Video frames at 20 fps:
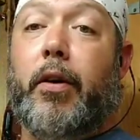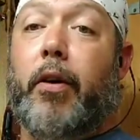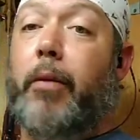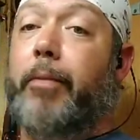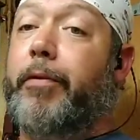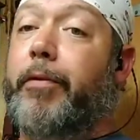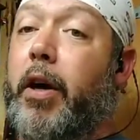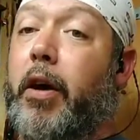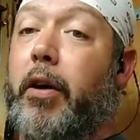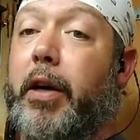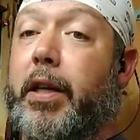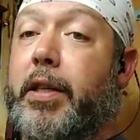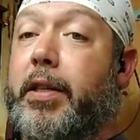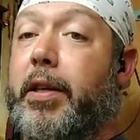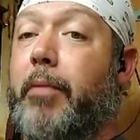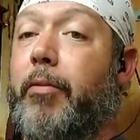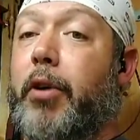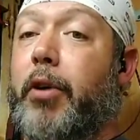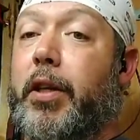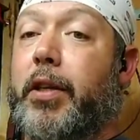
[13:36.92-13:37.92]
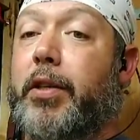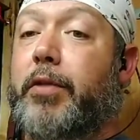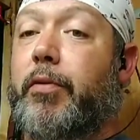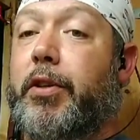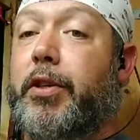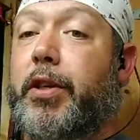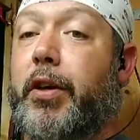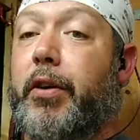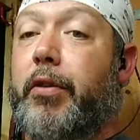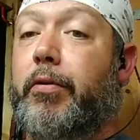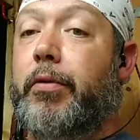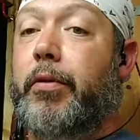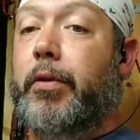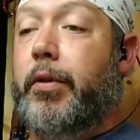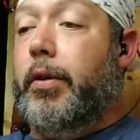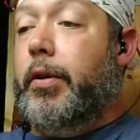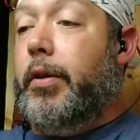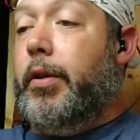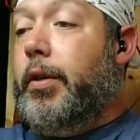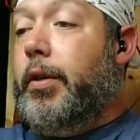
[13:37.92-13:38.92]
So hopefully I'll get some on this one too.